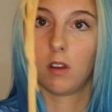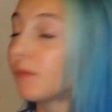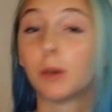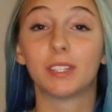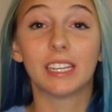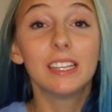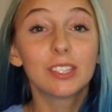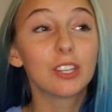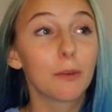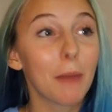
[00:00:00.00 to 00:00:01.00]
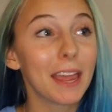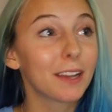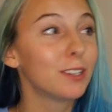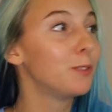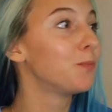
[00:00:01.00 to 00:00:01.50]
It was easy to
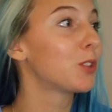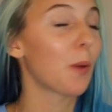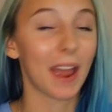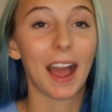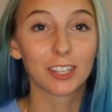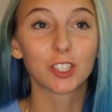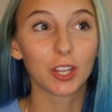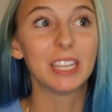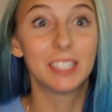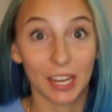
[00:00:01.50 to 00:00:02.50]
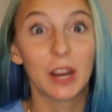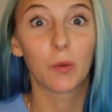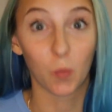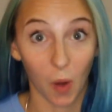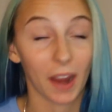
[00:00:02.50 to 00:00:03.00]
make, so I actually did
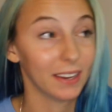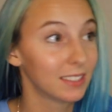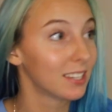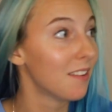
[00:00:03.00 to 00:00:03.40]
it right.